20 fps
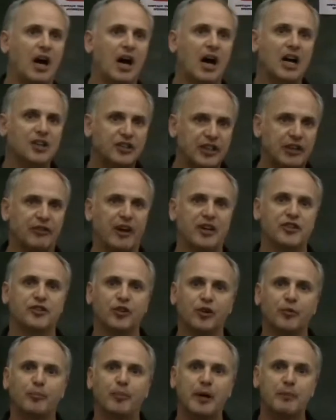uh, a
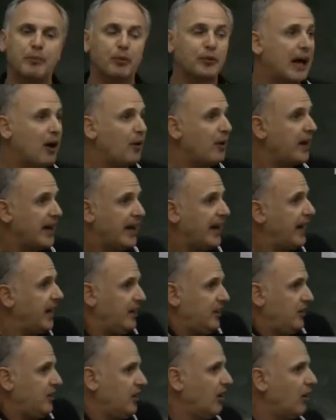generation of people. Now,
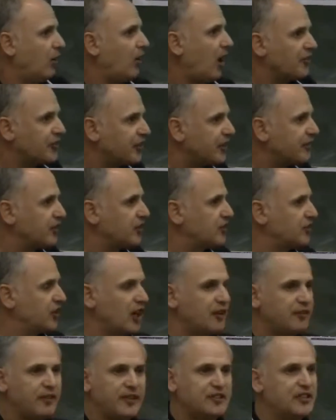you know, underneath the
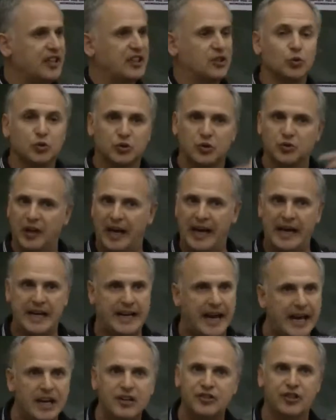surface, there's all sorts of
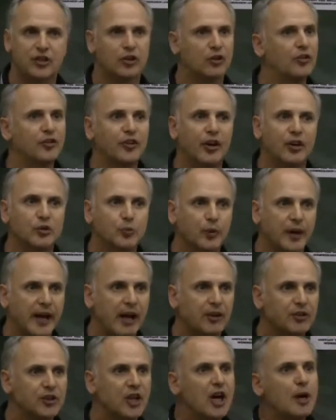alienation, God knows what
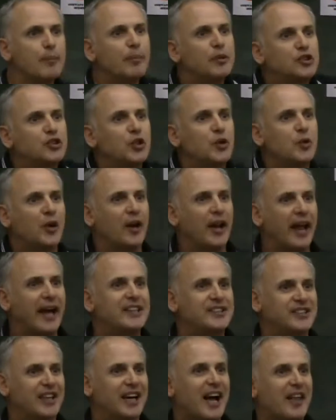else, but sooner or
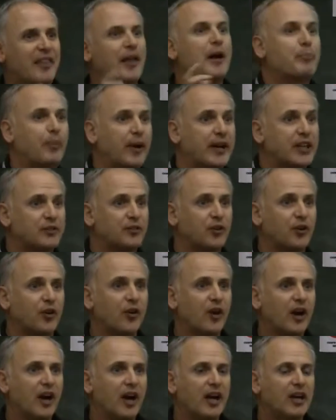later, that breaks
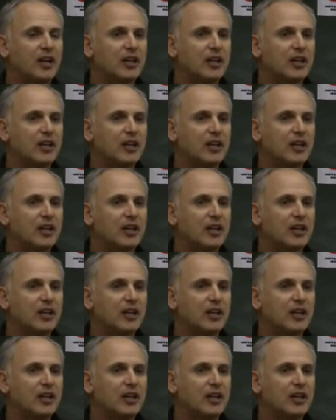through.